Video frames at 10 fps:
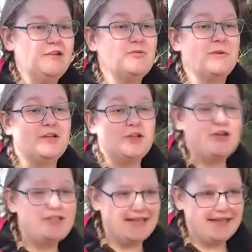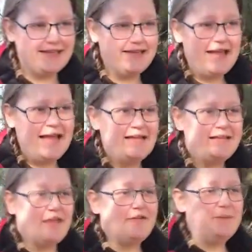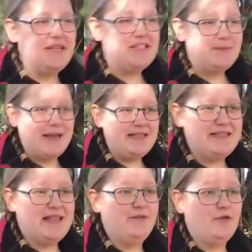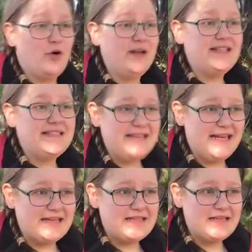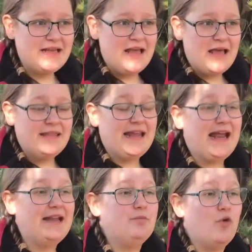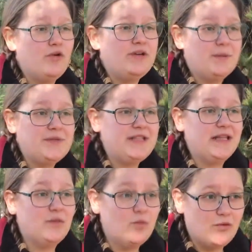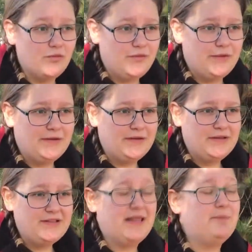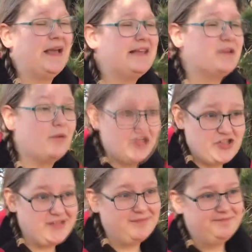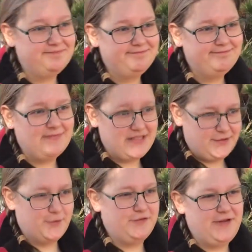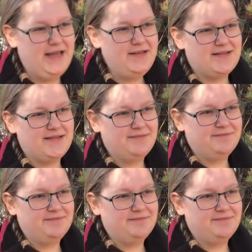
So in closing, there have been species that have gone extinct that had more numbers than the wolf. So that begs the question, is the wolf next?